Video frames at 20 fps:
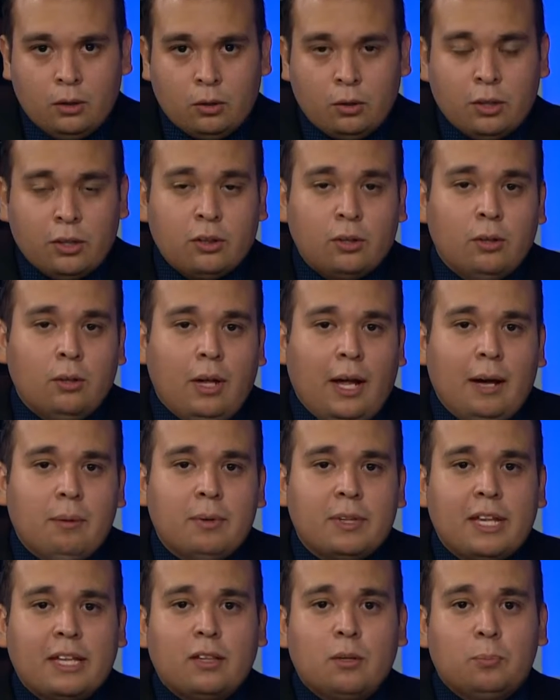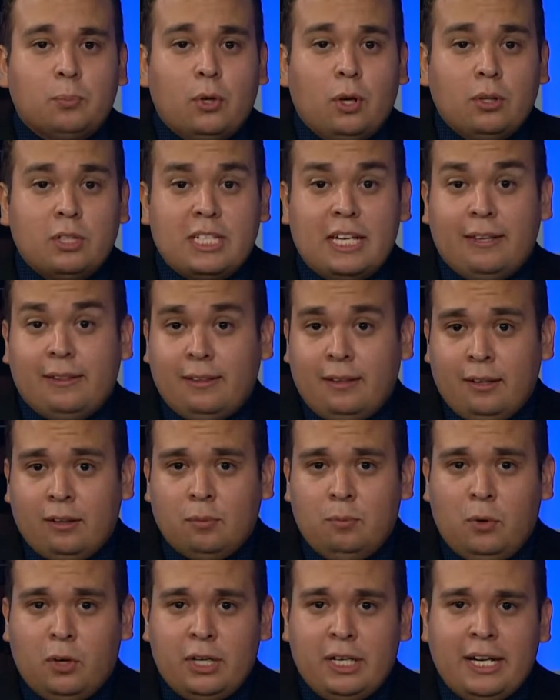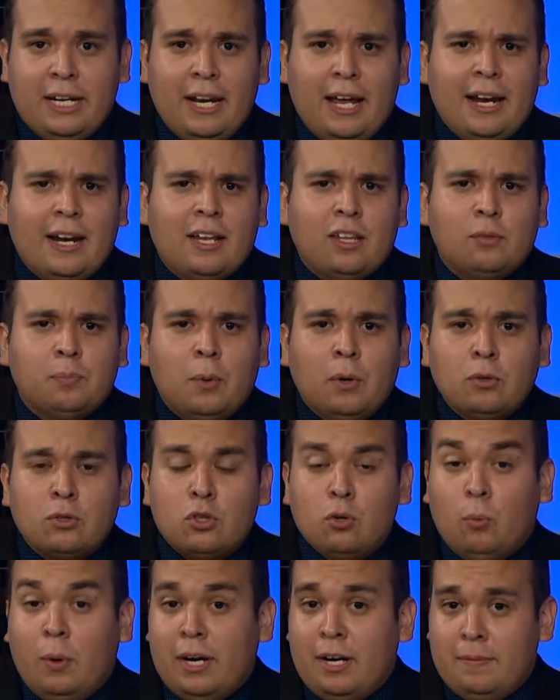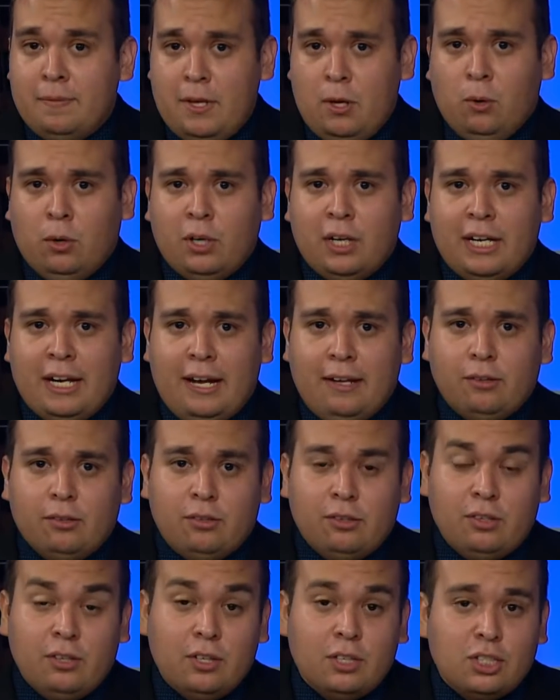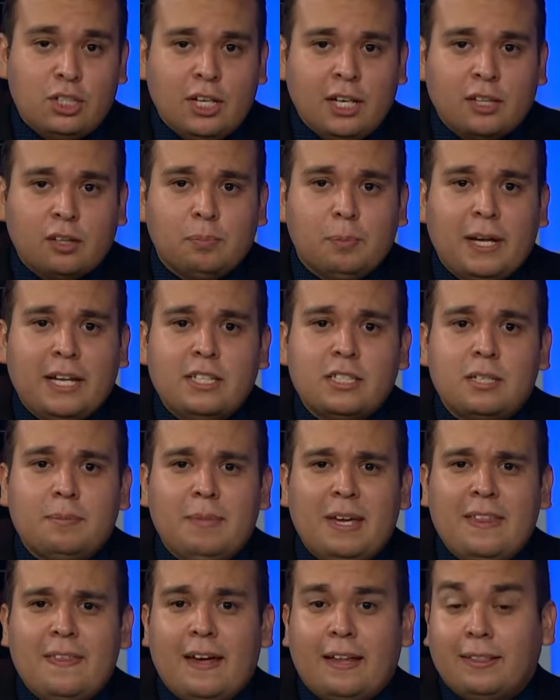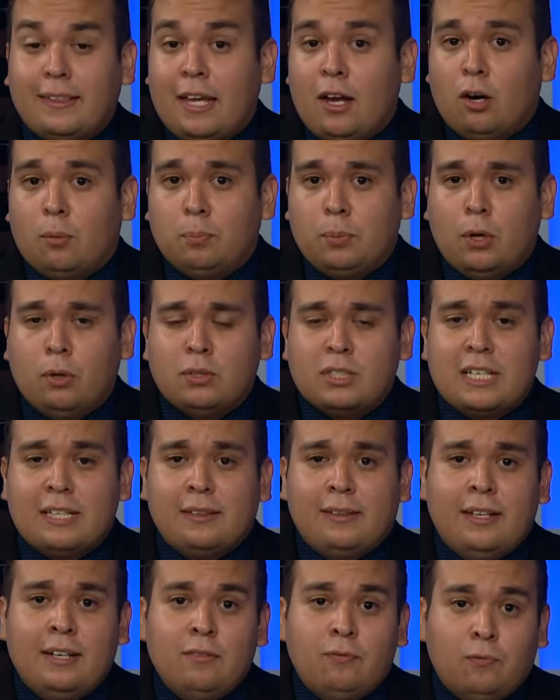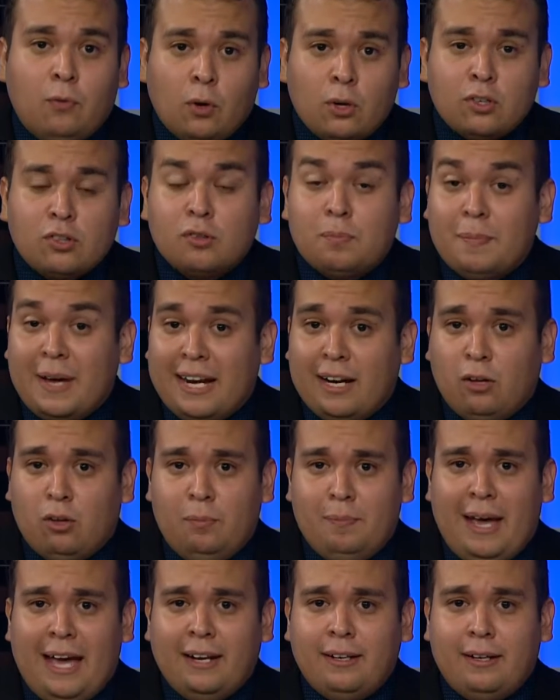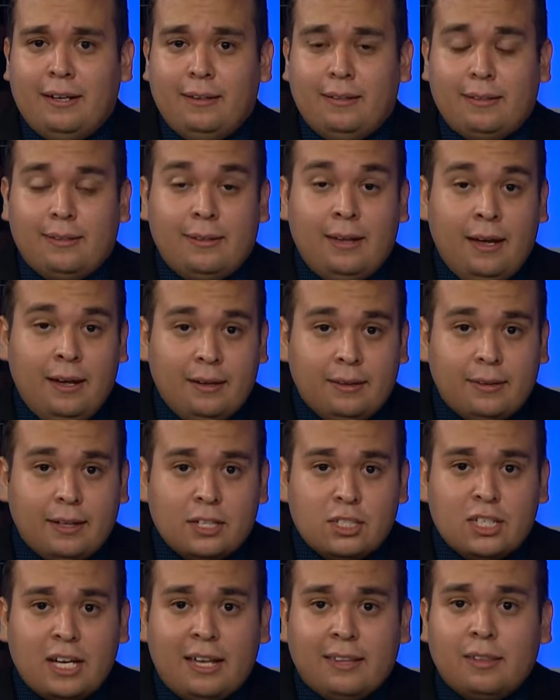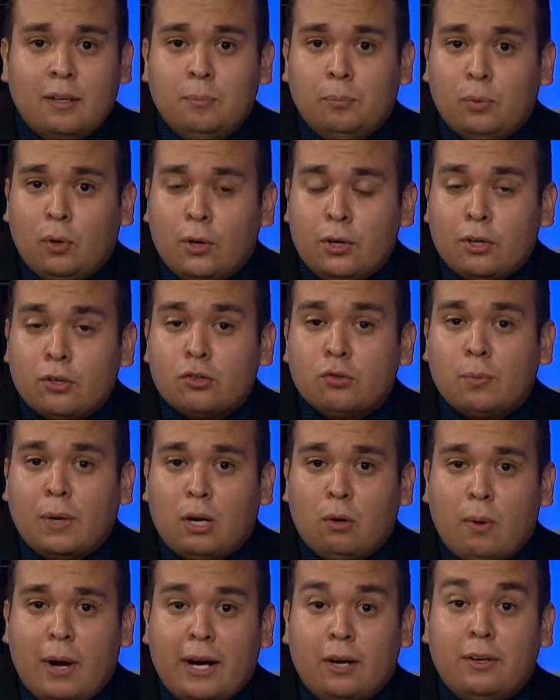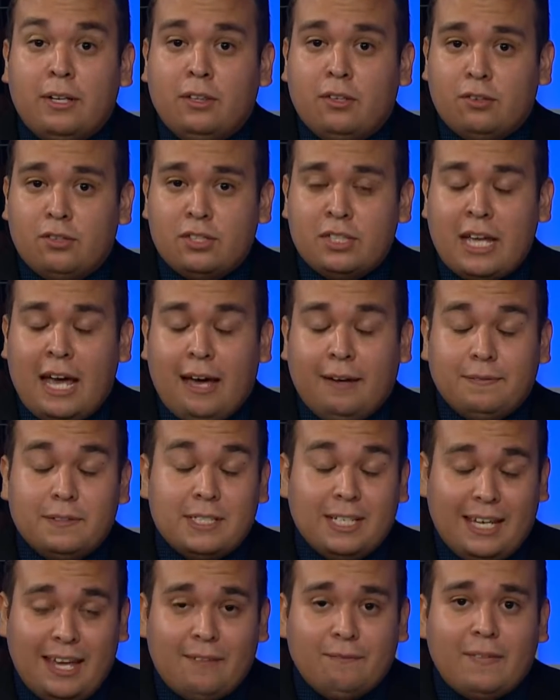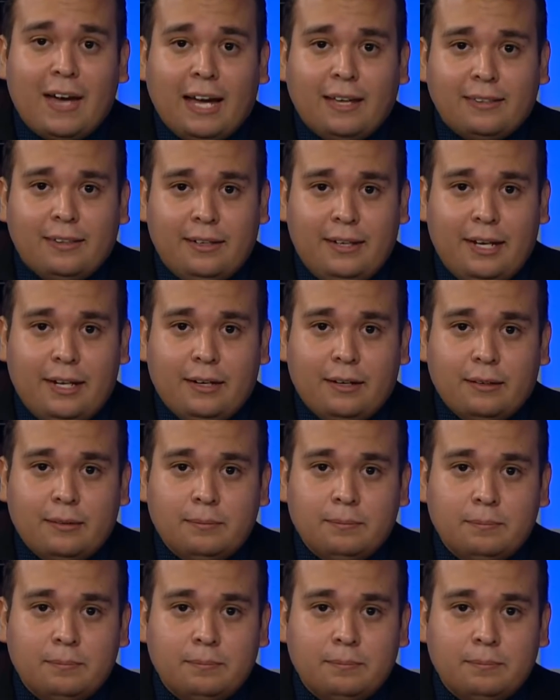Crystal, I was at the protest this morning and I spoke to one of the organizers. She explained to me that they are protesting forced medical mandates, such as employers requiring their staff to get vaccinated.